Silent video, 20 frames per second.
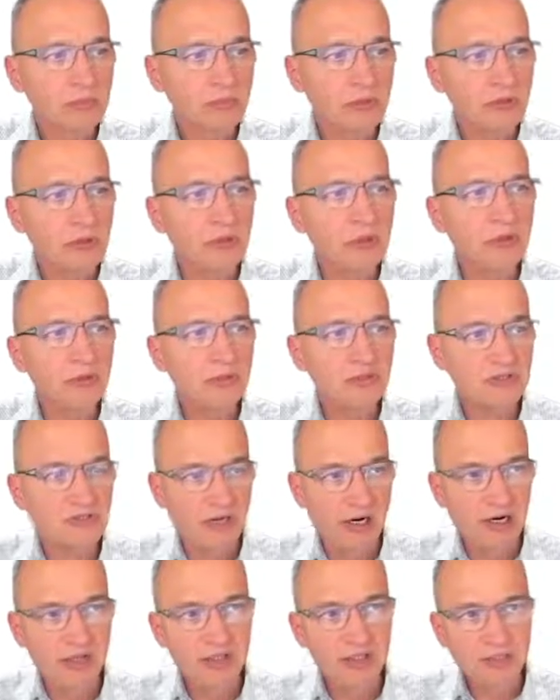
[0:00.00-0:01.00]

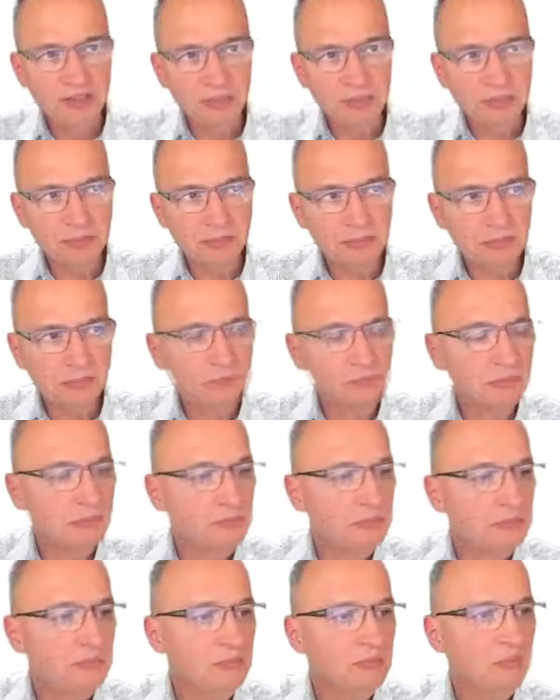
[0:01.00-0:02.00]
uScratch.
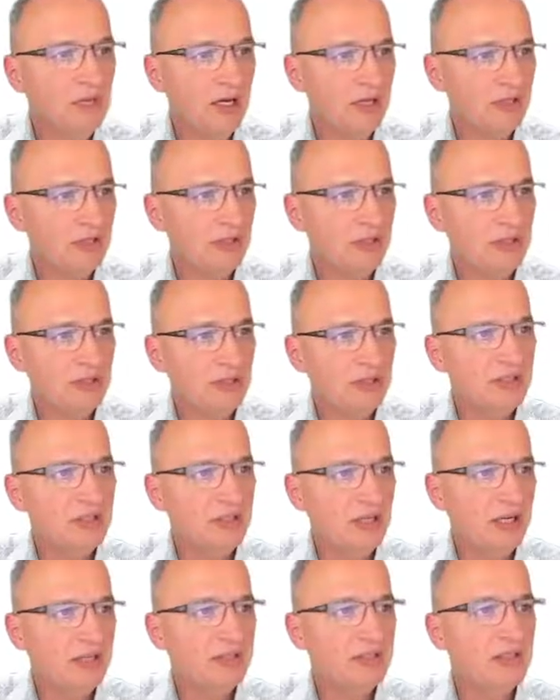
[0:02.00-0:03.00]
Actually, in this
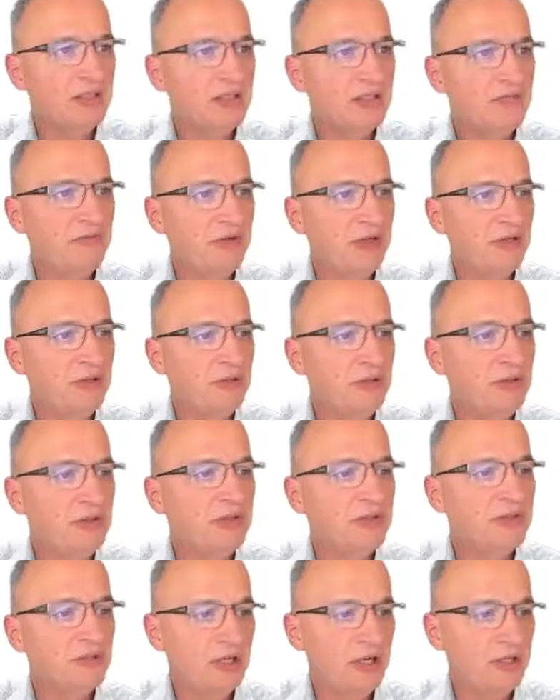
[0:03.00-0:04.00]
case, the value in
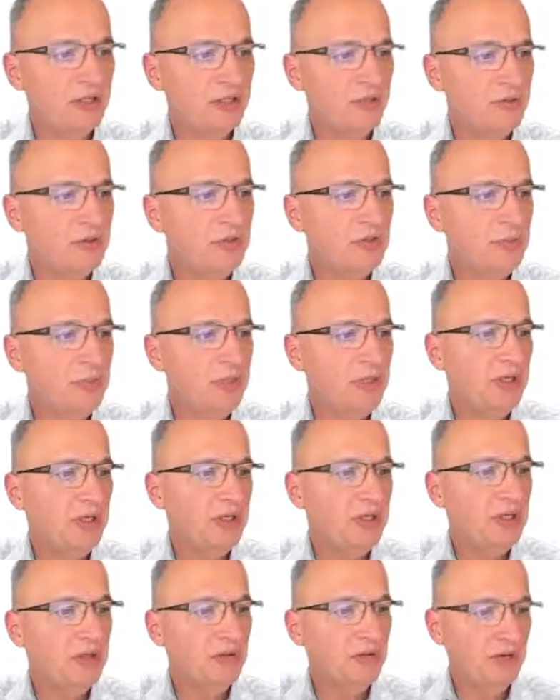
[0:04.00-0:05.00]
uScratch would be
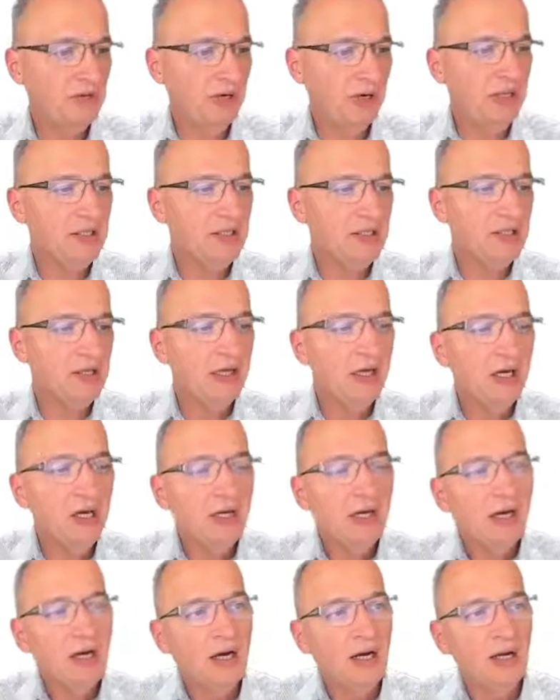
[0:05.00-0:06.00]
incorrect.
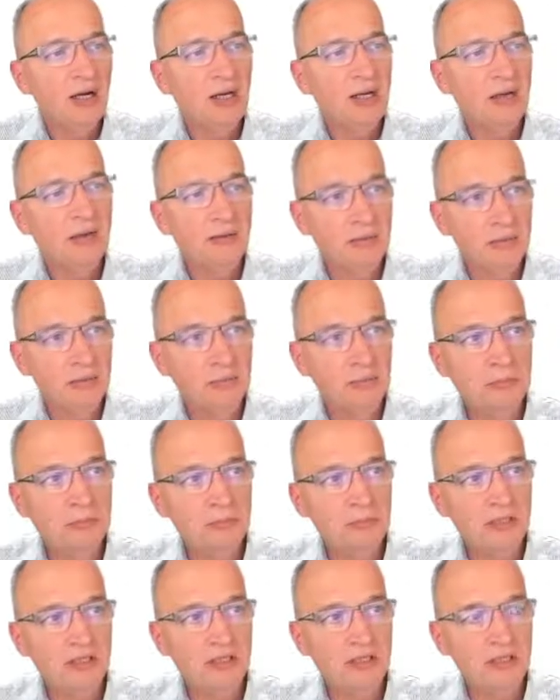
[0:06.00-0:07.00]

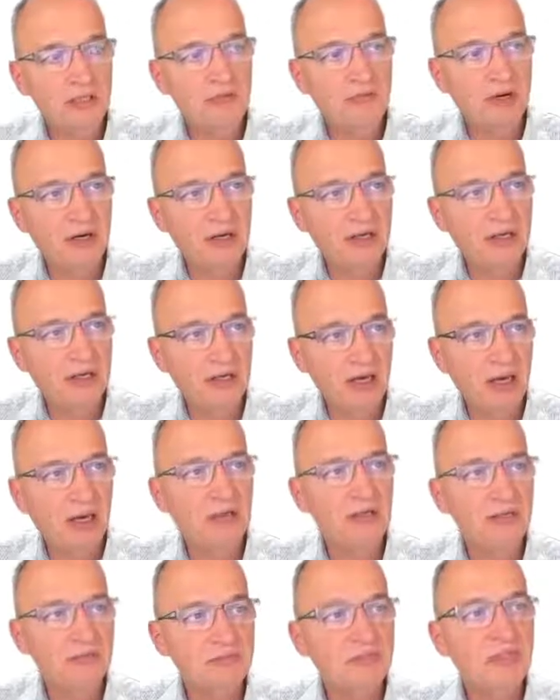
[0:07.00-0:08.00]
But if I
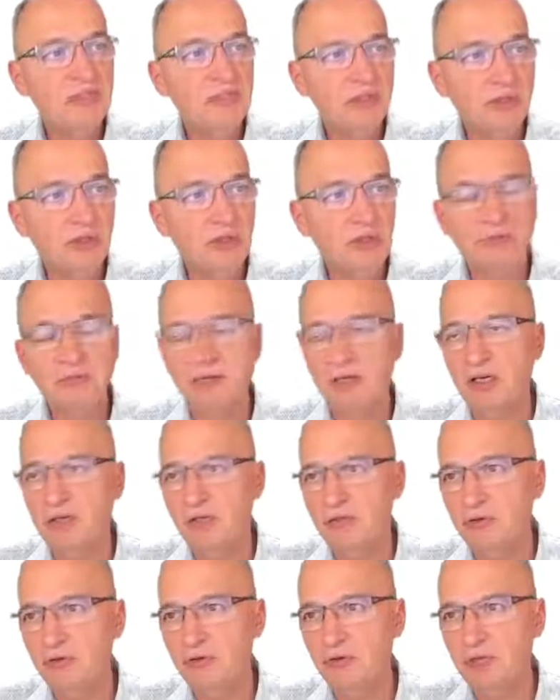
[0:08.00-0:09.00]
had restored the
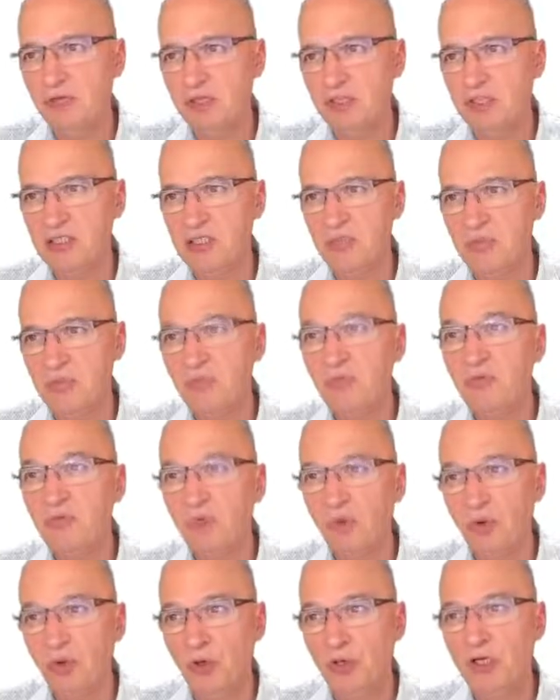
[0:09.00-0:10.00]
value of uScratch
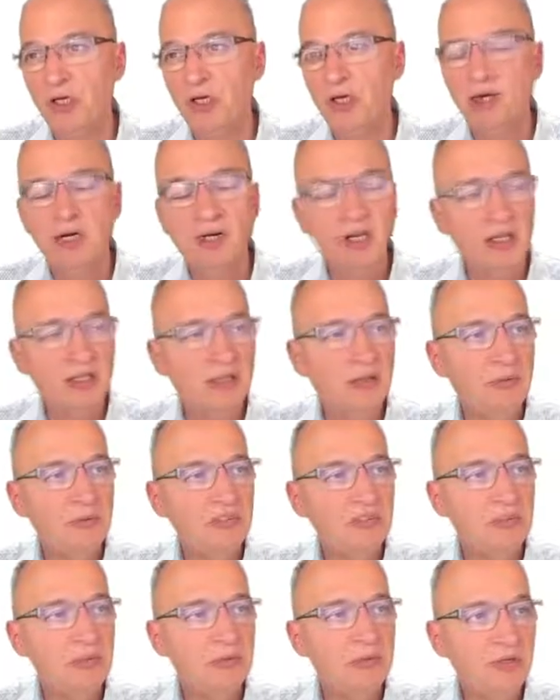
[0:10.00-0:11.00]
before enable
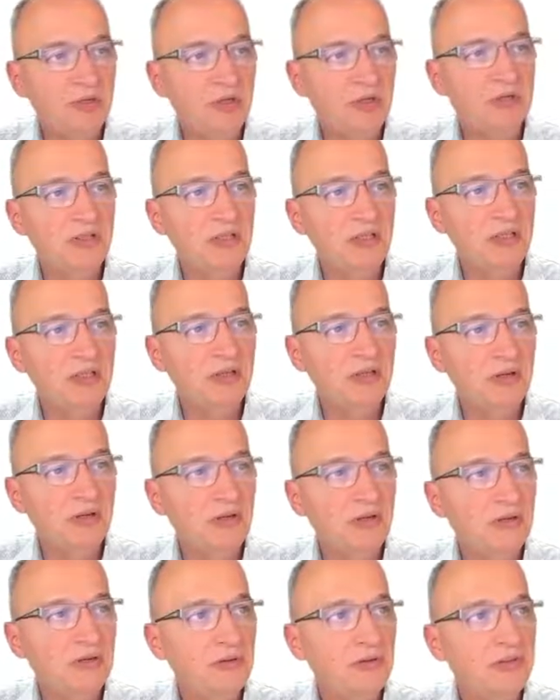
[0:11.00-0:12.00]
exception, I would take the
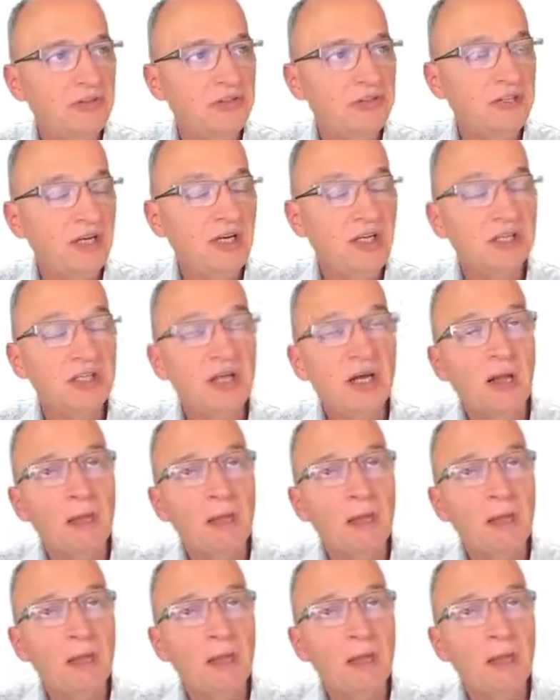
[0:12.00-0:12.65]
value of uScratch.